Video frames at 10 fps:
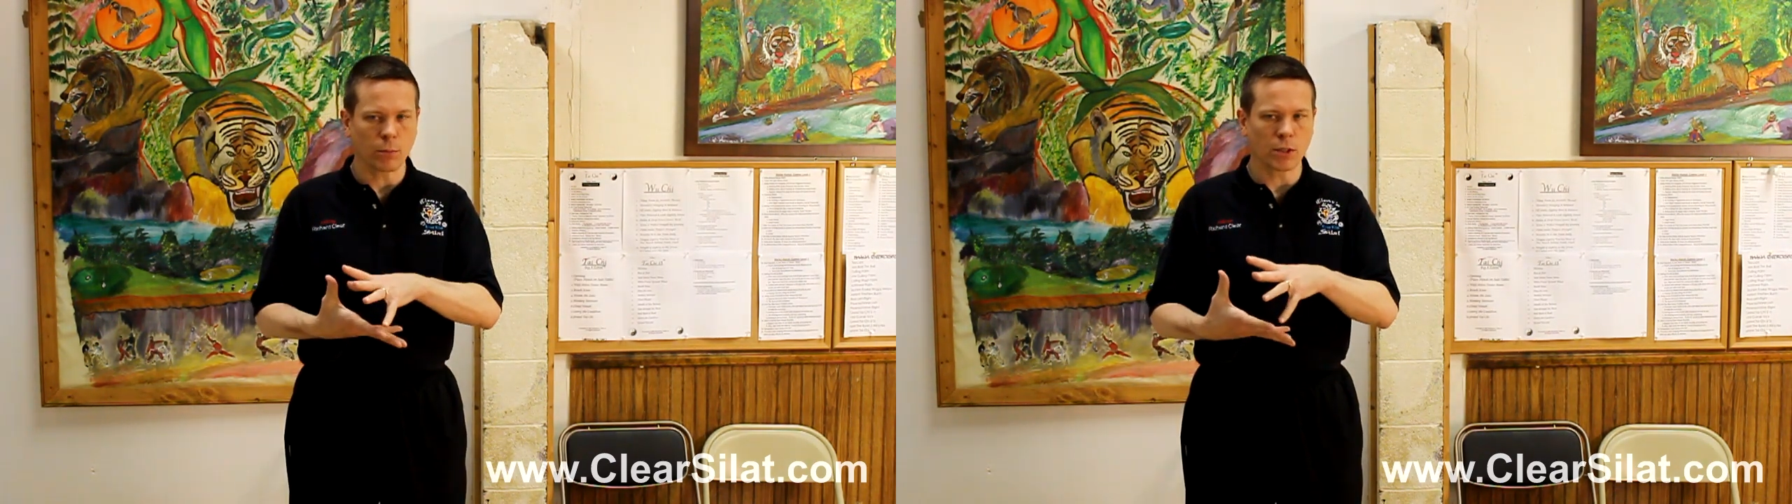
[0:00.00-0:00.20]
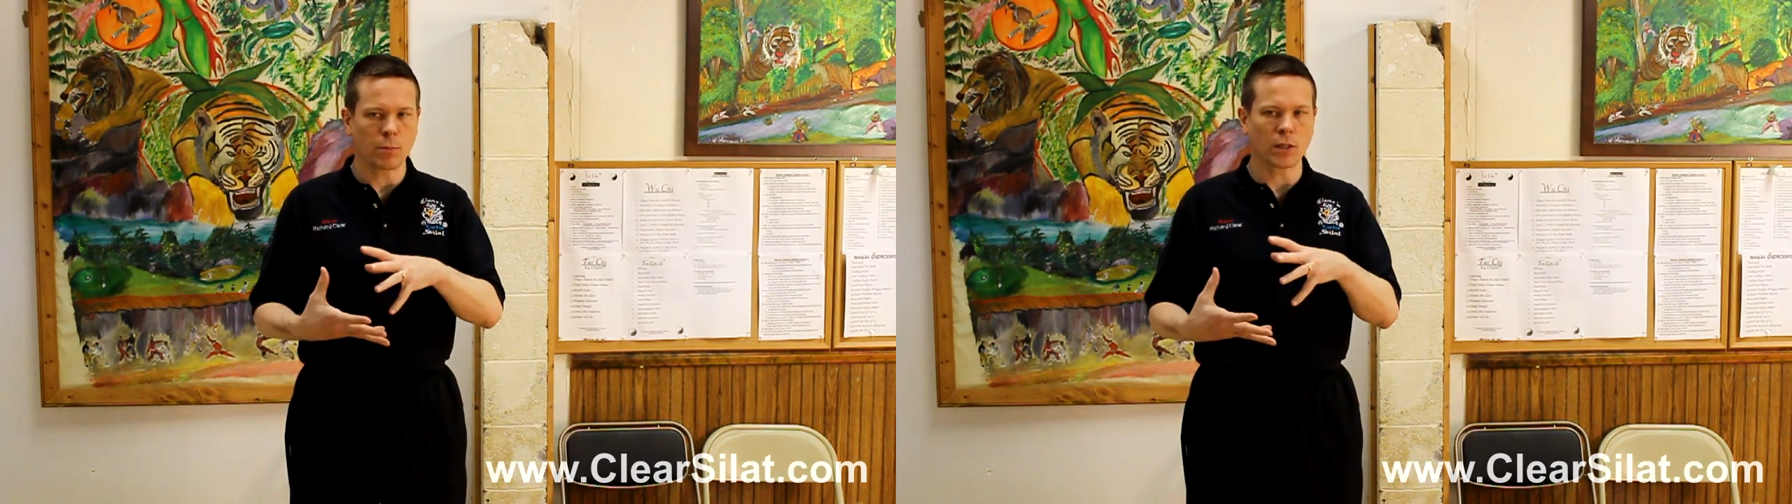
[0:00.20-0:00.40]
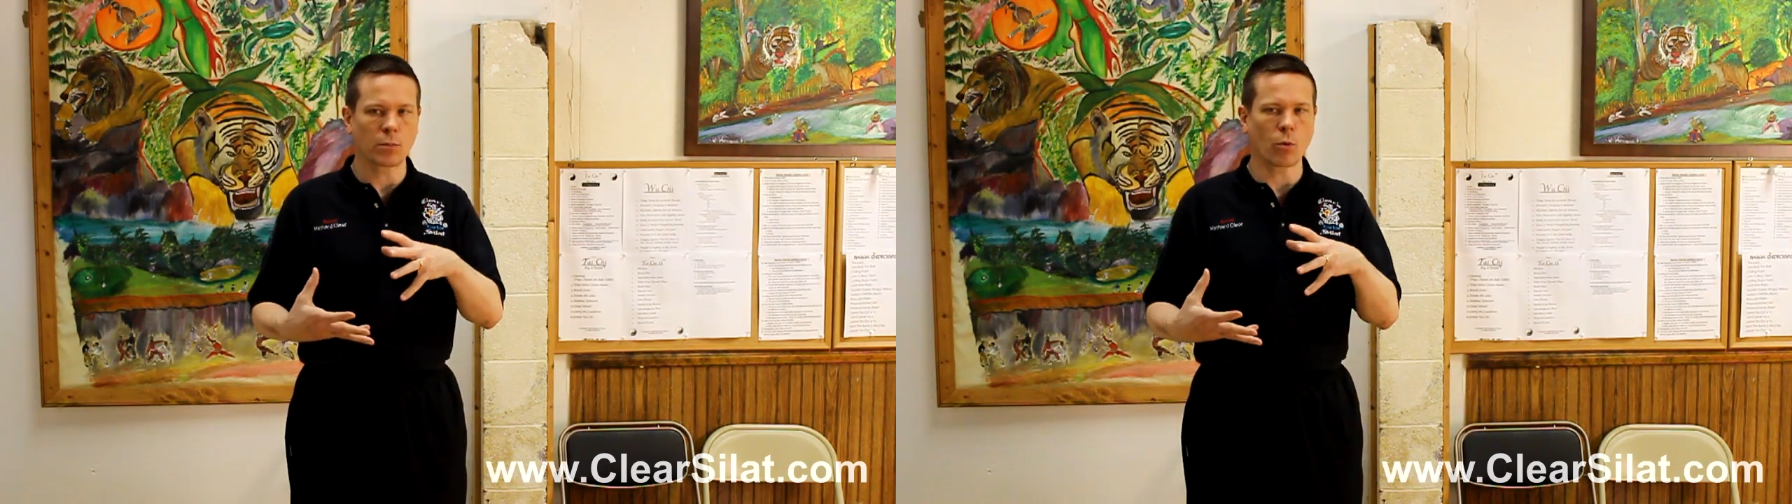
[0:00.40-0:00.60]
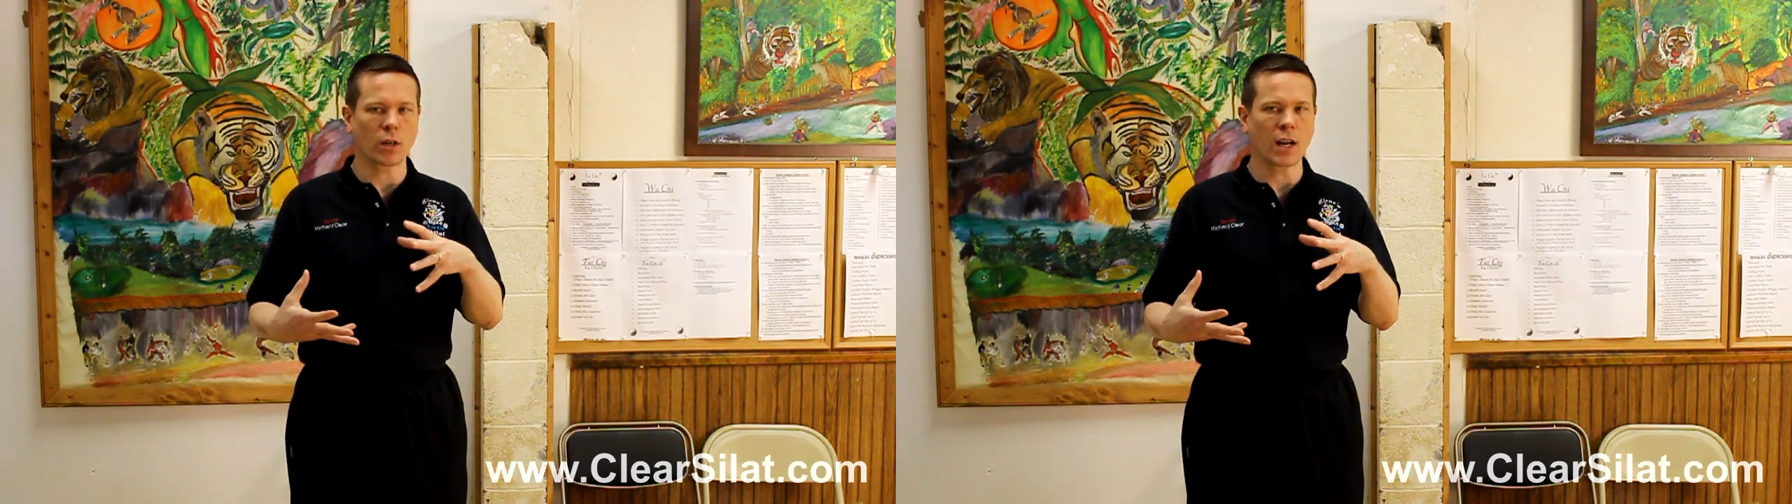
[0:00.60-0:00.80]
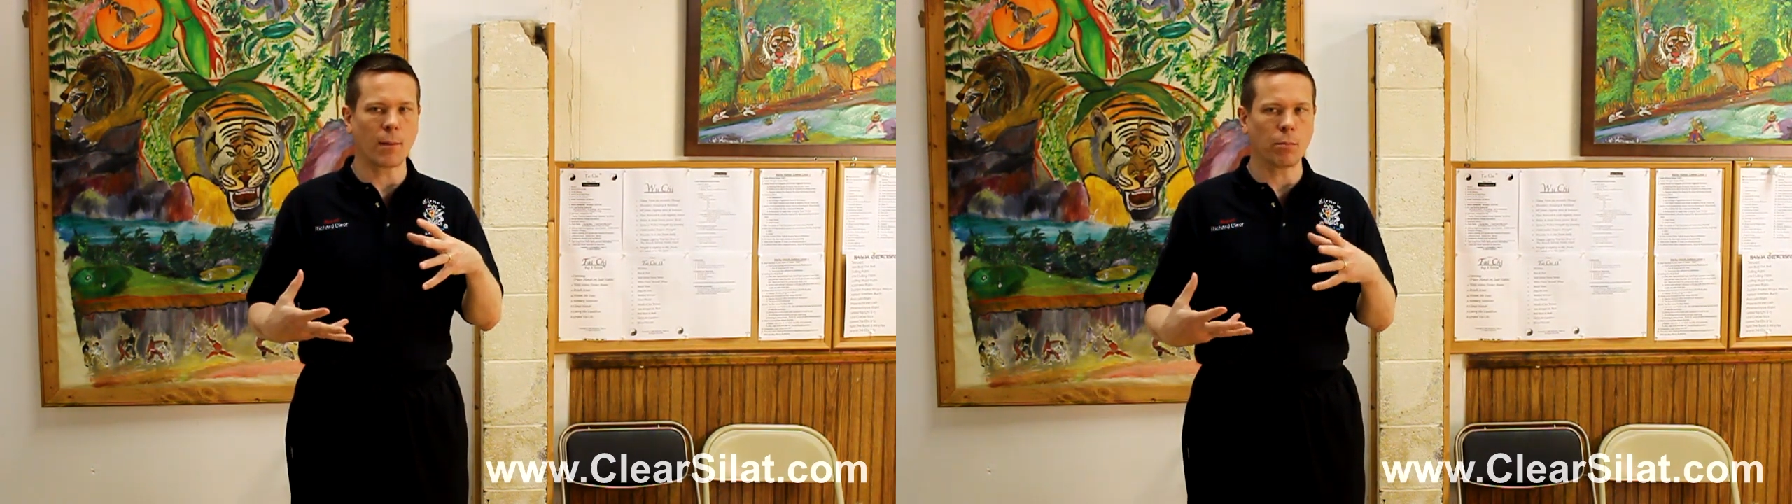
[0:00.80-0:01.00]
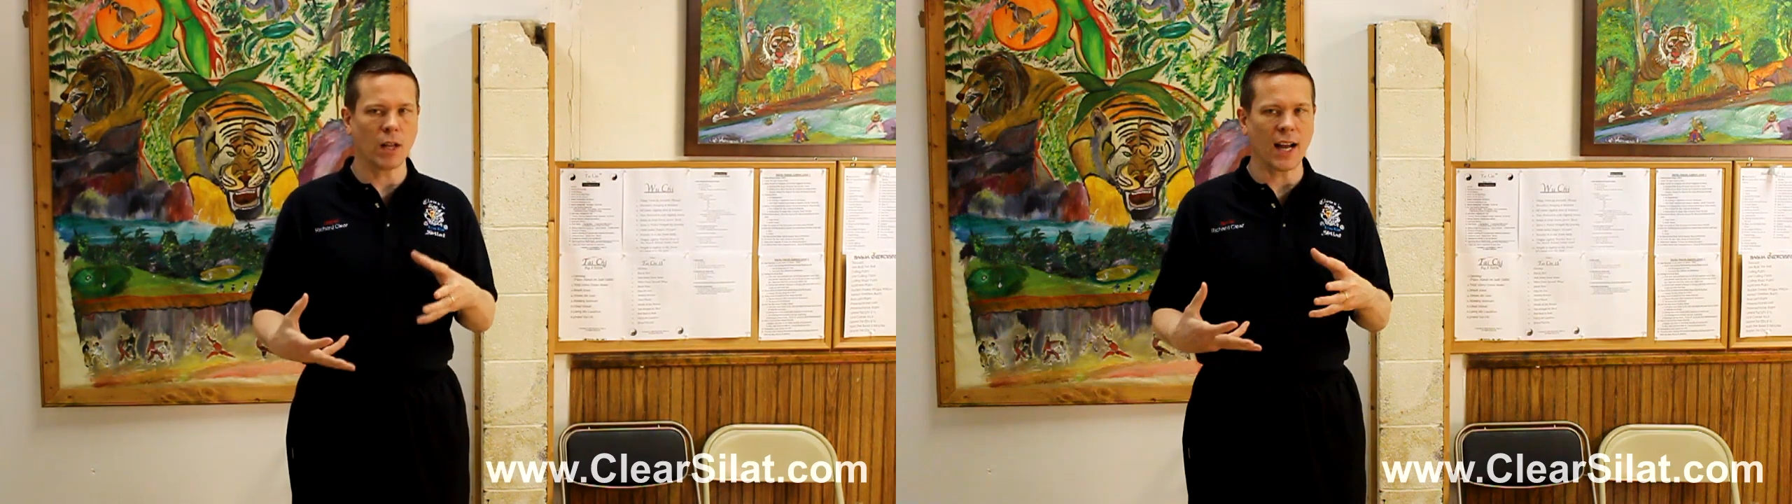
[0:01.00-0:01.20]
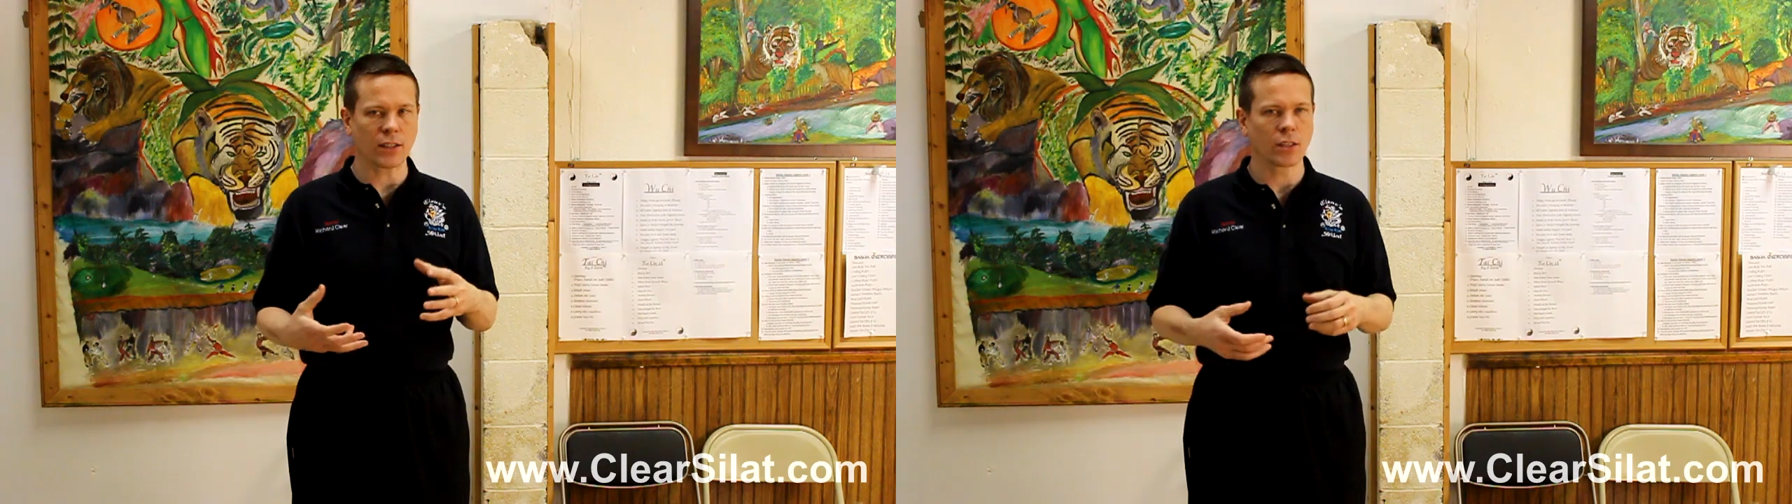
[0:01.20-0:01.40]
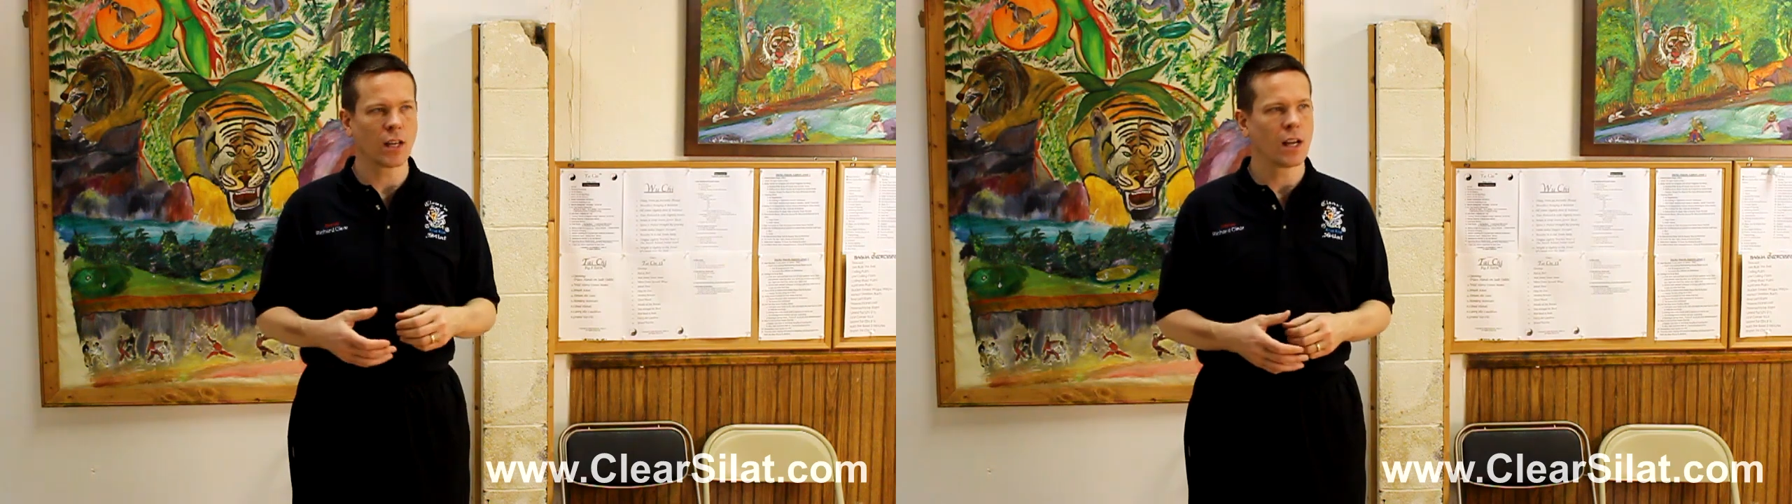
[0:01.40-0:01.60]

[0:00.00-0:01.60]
that's much more complex